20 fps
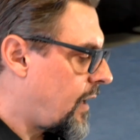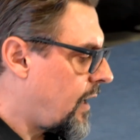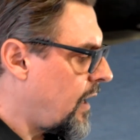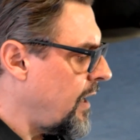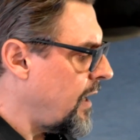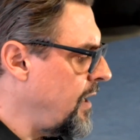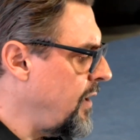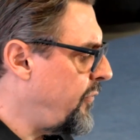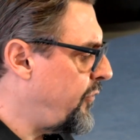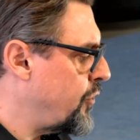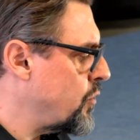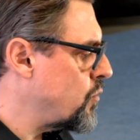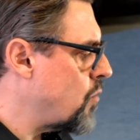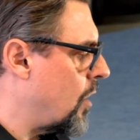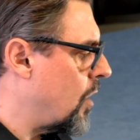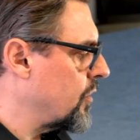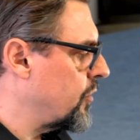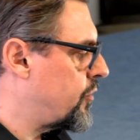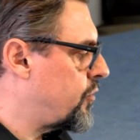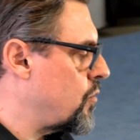if you
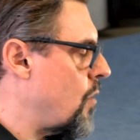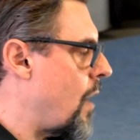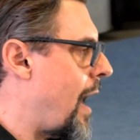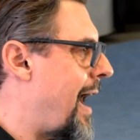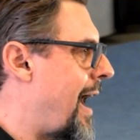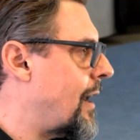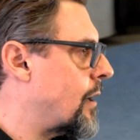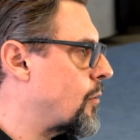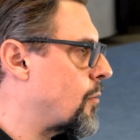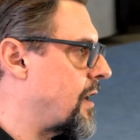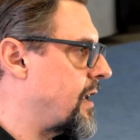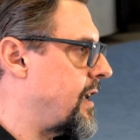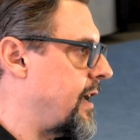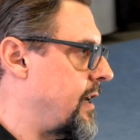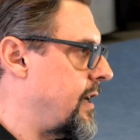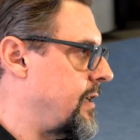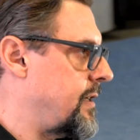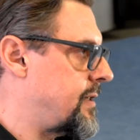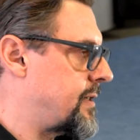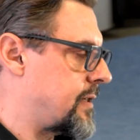want to
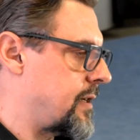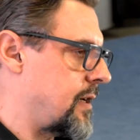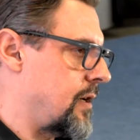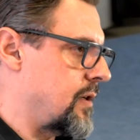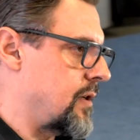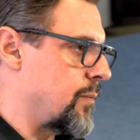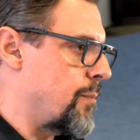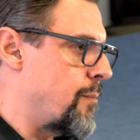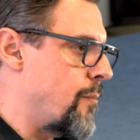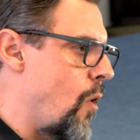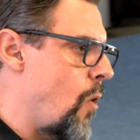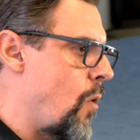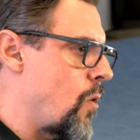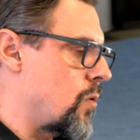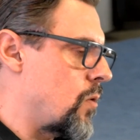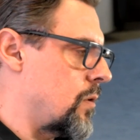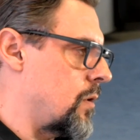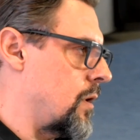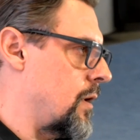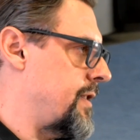aggregate
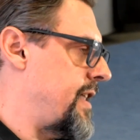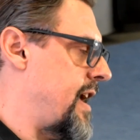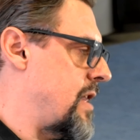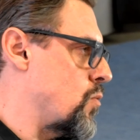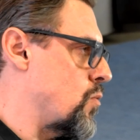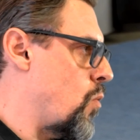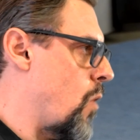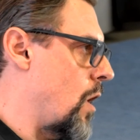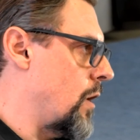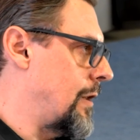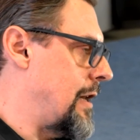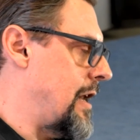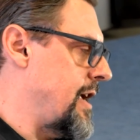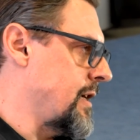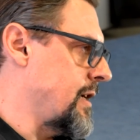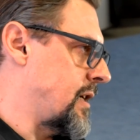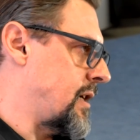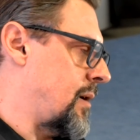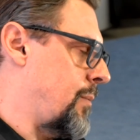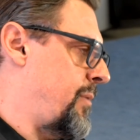more than one
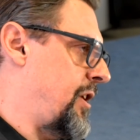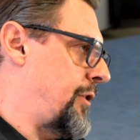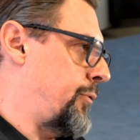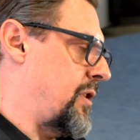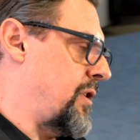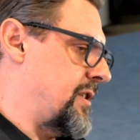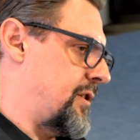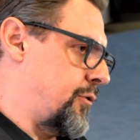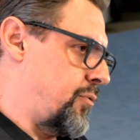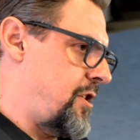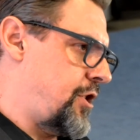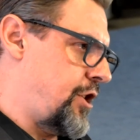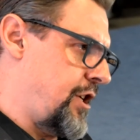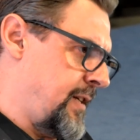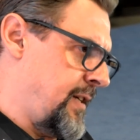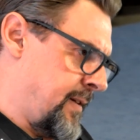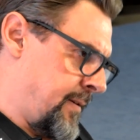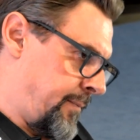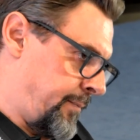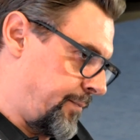link between
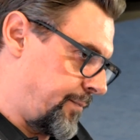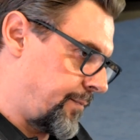switches,